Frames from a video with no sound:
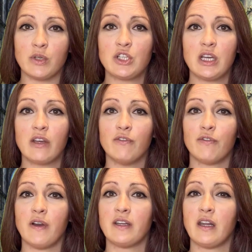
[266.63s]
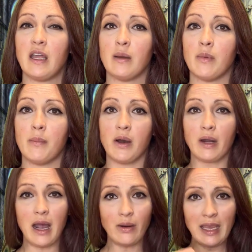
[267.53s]
she confronted him about
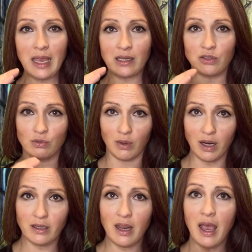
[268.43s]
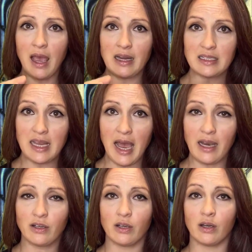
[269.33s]
how he had drugged and
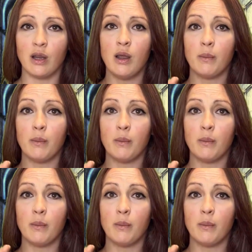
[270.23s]
attacked her,